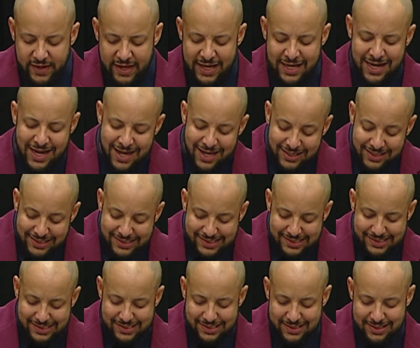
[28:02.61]
and
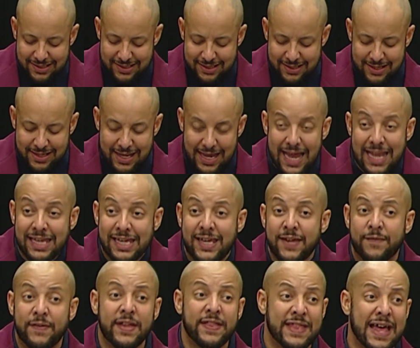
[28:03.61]
honest and
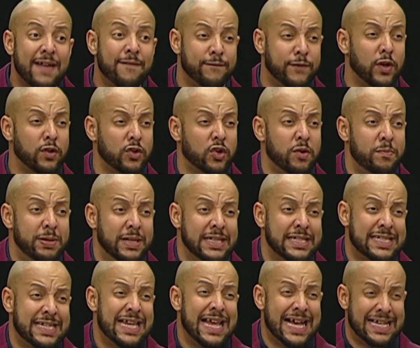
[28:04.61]
giving that
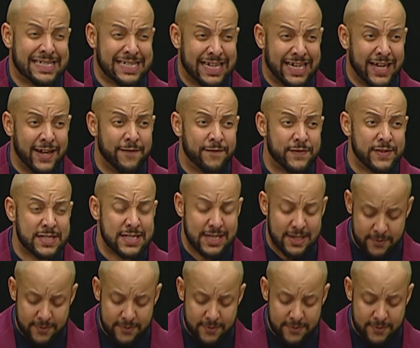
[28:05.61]
vulnerability as a gift.